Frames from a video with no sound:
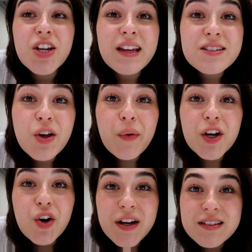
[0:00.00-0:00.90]
Jake is going
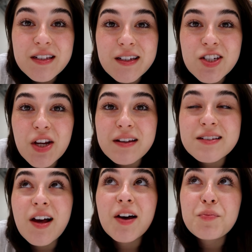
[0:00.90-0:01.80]
crazy. Jake
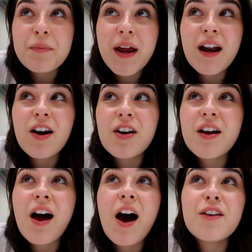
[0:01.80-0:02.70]
is unprepared,
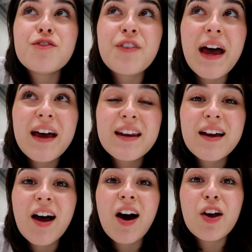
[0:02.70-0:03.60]
unfed,
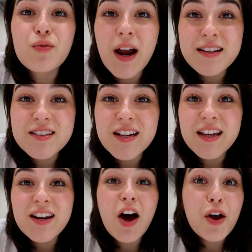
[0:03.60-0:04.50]

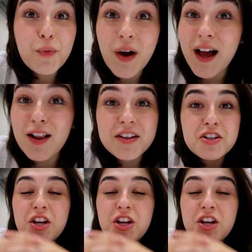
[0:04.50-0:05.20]
unrested, unwell in